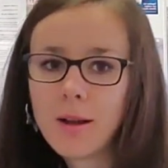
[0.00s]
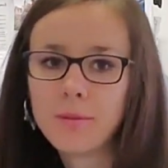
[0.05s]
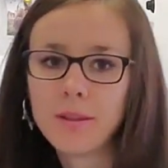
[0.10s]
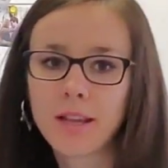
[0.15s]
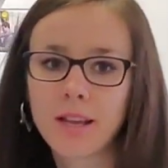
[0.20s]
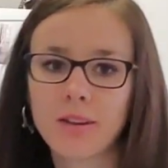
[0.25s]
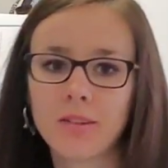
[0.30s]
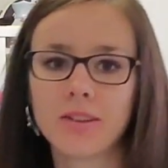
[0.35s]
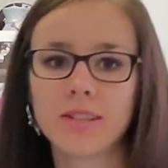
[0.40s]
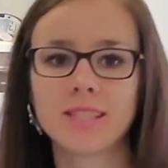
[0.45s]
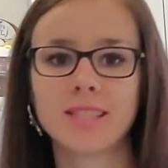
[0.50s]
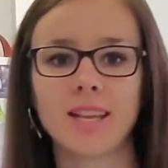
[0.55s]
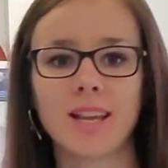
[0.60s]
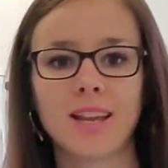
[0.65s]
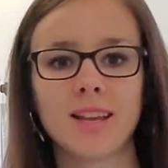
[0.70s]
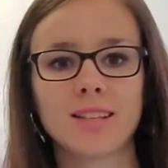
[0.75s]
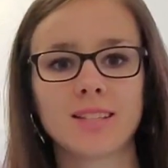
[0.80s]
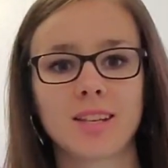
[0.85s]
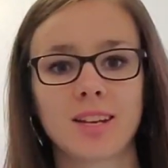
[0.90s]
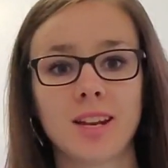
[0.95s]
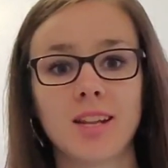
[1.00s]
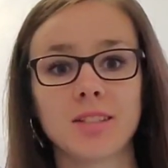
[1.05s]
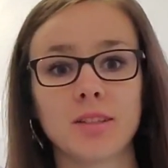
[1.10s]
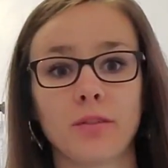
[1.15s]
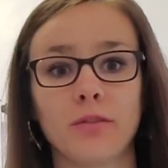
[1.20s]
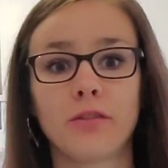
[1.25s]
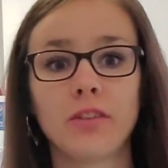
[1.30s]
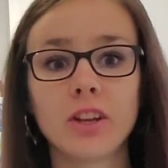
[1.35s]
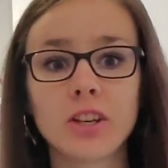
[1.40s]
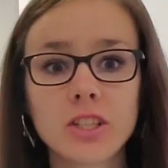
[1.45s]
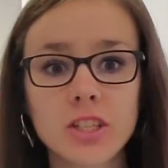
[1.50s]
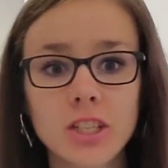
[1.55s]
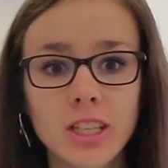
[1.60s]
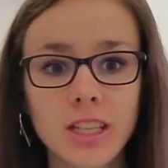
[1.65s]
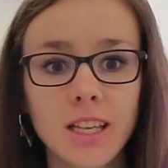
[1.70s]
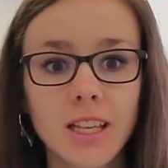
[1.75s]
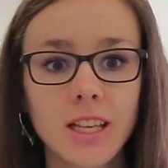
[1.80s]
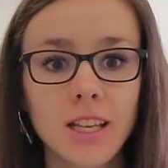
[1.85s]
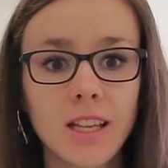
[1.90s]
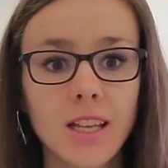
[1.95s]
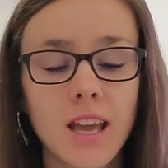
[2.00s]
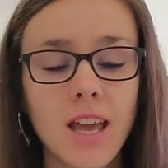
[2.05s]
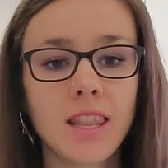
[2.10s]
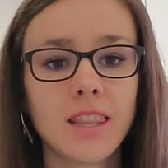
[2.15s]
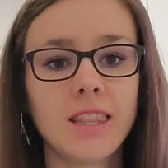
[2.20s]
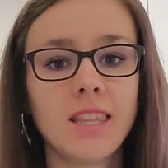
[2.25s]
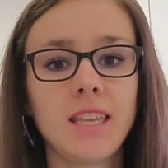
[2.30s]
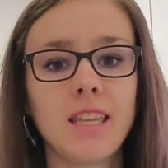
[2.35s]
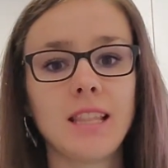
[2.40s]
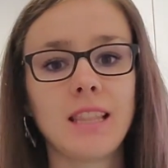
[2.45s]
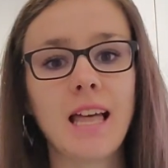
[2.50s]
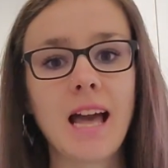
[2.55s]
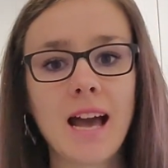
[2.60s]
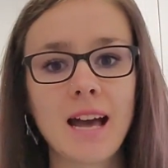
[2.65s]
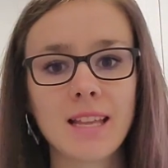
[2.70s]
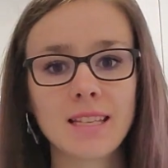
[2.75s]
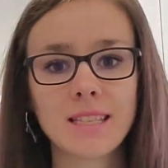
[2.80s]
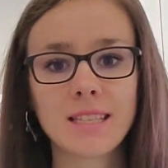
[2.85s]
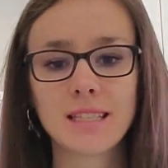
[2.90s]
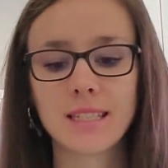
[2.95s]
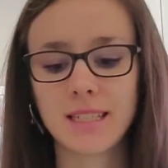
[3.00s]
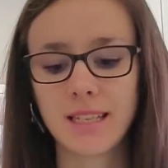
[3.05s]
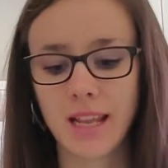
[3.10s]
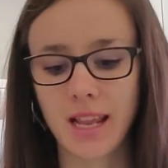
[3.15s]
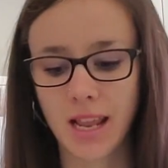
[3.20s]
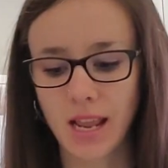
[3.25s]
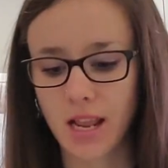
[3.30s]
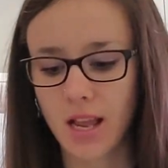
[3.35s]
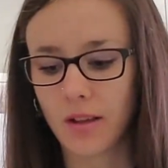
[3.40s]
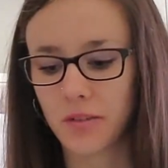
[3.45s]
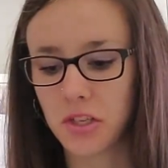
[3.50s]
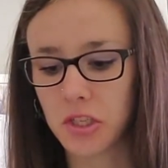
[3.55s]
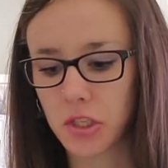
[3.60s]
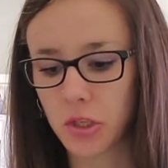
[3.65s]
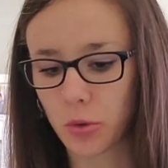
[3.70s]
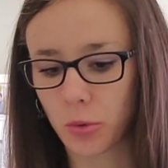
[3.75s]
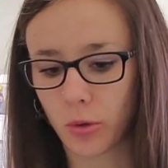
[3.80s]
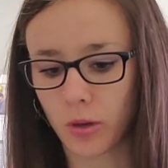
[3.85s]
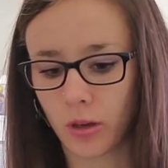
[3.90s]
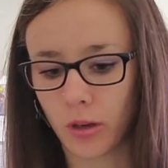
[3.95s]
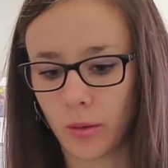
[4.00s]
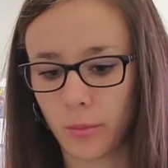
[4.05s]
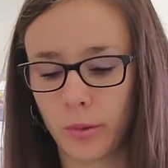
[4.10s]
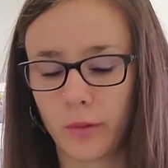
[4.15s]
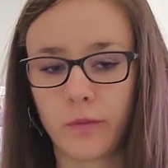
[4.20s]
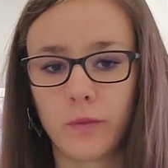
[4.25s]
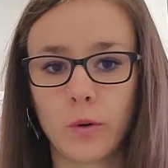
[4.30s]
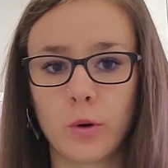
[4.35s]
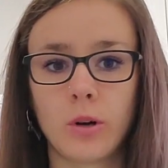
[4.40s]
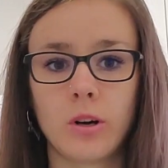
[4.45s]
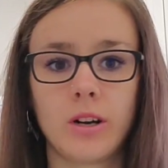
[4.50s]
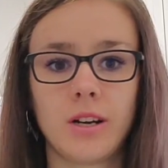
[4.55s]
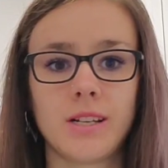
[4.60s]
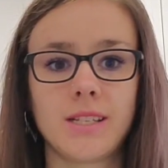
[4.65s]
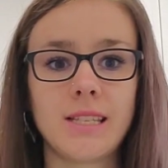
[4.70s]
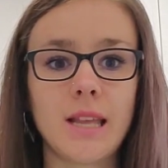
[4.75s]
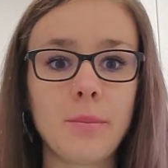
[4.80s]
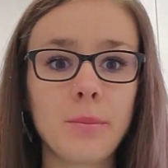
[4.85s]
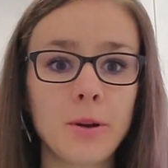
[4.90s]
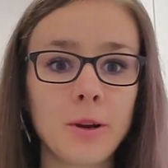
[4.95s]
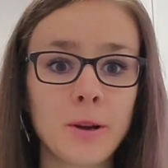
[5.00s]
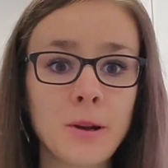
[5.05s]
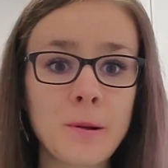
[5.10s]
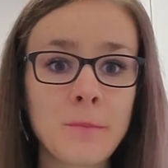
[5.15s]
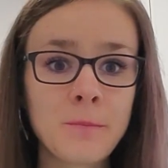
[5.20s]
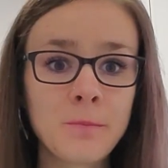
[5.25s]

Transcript: like I was saying, today is officially the last day of school before summer.